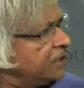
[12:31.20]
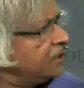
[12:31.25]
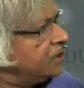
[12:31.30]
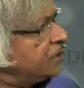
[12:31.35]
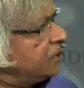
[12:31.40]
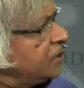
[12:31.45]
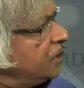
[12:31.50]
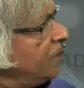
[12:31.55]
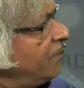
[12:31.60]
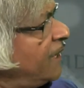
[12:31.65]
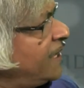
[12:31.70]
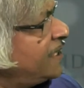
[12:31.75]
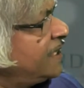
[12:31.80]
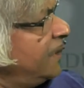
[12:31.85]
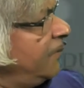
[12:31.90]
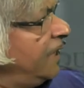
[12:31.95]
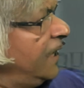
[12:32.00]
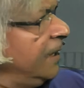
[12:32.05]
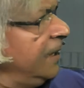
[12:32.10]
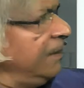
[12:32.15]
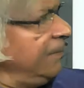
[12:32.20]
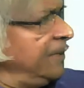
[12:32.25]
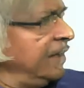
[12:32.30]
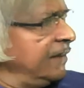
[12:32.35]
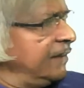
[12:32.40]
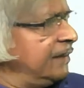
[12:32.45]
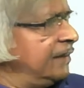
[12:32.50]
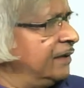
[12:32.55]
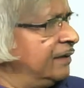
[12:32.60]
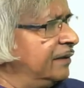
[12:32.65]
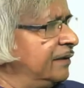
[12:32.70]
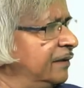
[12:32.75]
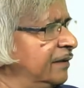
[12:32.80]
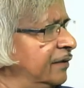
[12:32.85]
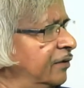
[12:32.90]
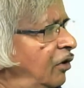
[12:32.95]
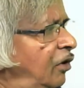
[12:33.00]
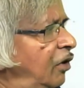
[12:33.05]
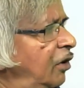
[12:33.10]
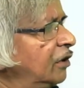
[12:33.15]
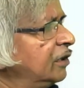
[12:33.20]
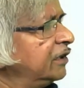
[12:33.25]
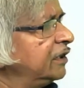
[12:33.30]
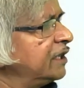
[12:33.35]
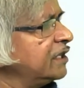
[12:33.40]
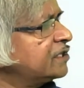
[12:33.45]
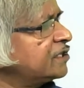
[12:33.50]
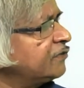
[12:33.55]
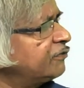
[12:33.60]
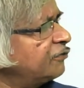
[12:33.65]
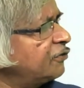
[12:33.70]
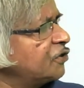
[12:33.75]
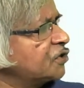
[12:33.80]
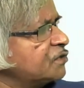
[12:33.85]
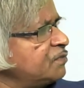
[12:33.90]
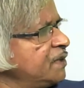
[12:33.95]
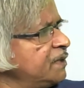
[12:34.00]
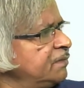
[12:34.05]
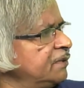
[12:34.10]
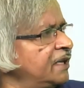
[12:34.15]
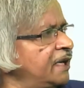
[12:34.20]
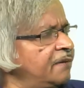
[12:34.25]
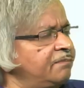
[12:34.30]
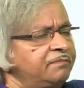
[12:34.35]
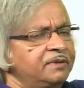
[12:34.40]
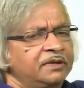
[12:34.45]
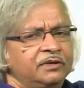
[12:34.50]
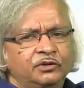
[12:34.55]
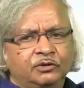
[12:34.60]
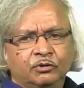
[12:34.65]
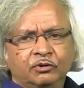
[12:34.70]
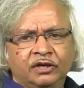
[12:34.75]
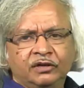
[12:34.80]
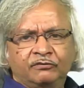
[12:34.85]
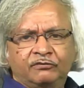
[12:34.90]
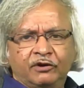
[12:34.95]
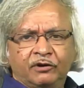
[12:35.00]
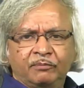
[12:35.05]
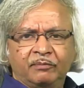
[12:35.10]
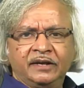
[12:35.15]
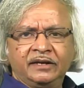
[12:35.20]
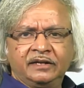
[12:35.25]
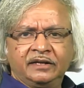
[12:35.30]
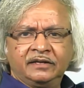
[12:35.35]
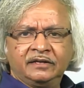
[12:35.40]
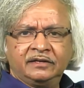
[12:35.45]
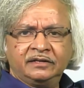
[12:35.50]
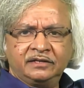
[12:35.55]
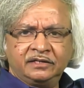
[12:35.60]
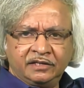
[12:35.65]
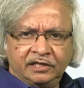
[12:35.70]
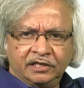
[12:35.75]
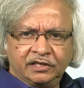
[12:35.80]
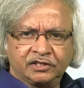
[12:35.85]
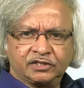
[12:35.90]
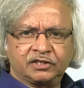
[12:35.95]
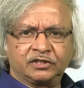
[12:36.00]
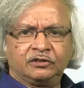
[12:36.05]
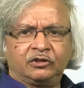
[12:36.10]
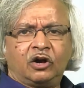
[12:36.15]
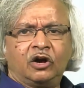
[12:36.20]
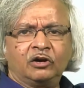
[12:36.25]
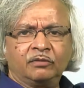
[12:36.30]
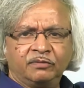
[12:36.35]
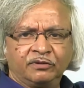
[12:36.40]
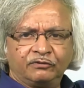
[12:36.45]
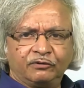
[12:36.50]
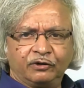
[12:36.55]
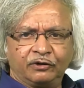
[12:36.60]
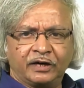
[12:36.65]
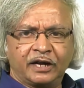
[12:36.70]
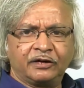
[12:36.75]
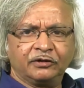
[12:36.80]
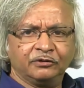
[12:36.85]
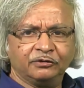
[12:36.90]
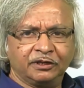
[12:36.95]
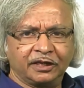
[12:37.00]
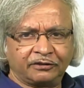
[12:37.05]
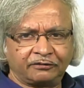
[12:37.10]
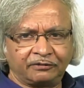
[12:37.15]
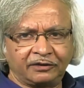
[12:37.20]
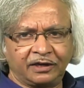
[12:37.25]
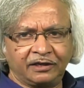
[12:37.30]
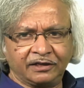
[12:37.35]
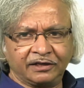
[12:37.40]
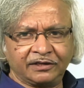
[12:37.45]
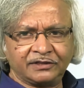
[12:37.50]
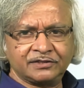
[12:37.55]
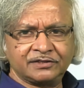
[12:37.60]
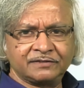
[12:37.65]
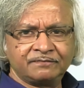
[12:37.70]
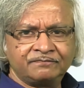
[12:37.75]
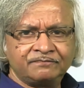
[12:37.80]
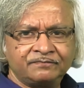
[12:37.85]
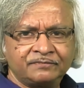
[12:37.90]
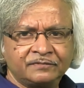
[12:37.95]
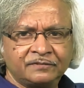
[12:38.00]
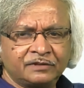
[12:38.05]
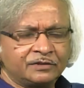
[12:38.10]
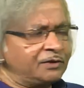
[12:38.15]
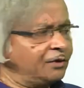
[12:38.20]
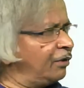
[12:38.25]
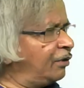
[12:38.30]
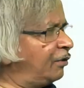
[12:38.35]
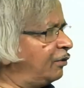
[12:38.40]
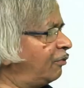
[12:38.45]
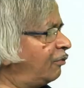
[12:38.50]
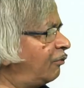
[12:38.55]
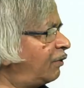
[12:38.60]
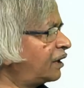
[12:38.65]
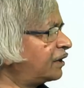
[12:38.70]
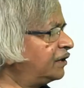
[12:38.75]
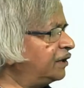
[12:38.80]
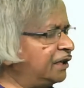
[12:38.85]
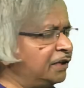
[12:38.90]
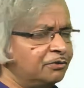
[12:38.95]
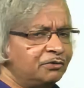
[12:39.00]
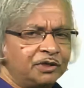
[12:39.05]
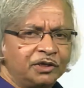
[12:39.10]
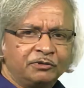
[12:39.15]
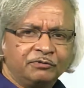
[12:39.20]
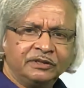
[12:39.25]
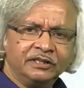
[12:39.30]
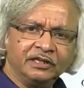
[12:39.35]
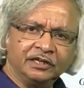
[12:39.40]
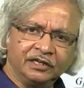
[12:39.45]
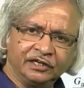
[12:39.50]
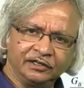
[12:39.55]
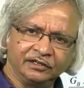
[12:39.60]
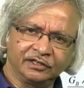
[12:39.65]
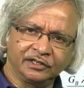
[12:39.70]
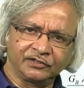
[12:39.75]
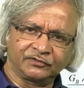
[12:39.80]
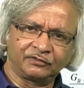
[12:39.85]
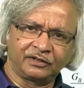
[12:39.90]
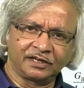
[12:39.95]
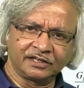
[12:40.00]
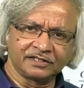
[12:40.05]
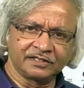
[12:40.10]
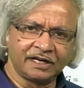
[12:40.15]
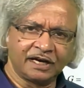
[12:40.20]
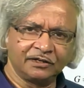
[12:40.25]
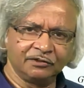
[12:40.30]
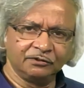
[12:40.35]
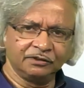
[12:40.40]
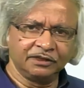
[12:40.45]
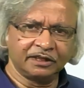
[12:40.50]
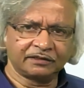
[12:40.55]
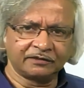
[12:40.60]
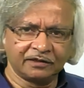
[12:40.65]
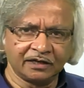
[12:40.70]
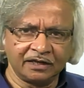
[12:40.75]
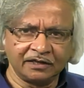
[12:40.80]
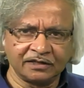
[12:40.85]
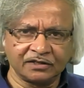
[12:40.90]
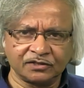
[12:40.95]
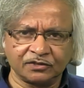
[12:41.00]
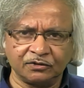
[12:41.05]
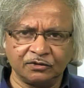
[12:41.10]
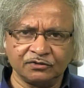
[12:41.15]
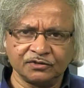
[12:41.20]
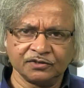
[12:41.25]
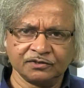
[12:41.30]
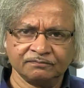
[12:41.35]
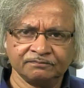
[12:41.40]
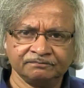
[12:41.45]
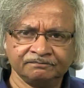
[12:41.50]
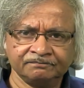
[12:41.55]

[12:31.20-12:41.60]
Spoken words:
So you might say, well, but all this, of course, people have been doing for many years, long before nanoelectronics. So what new did we learn as far as nanoelectronics goes?